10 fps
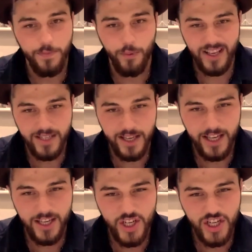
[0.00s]

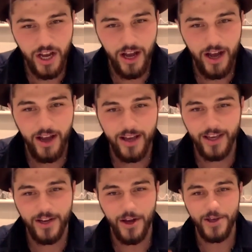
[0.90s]
Springsteen shirt.
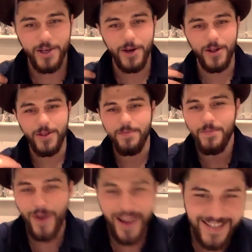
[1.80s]
You know, you got the
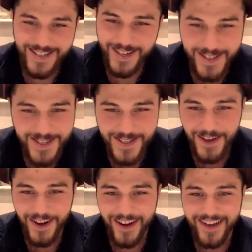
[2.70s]
bracelets
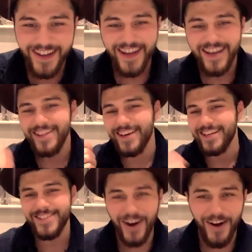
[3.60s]
on, the
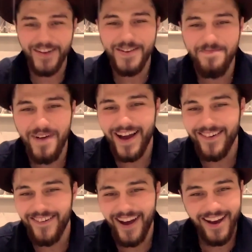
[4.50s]
guitar in the
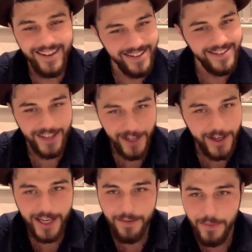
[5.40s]
background. You're
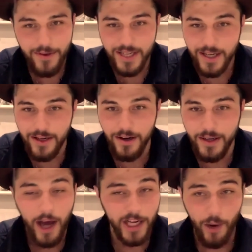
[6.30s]
looking musical. And
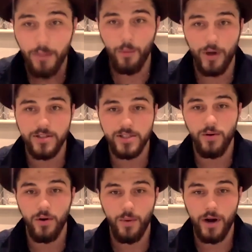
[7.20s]
I know I'm not one to
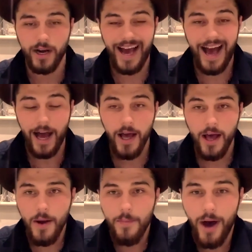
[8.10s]
talk wearing a hat,
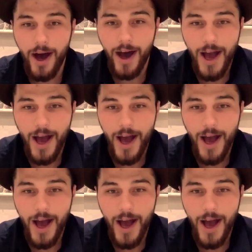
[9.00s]
but...